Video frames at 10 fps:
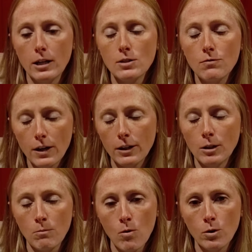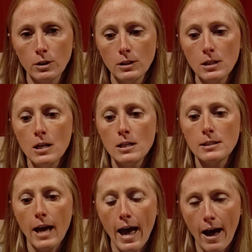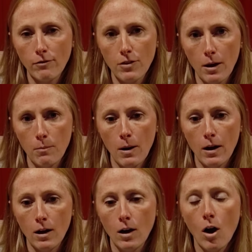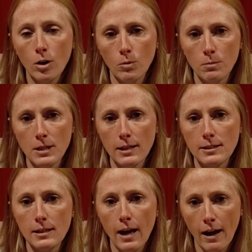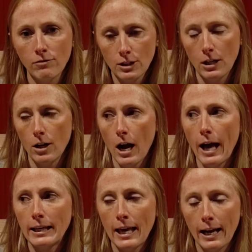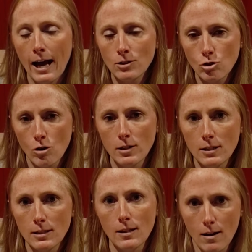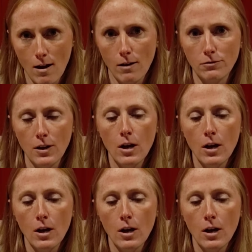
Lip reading: It's very important to have them heartworm tested every year. I cannot stress this enough.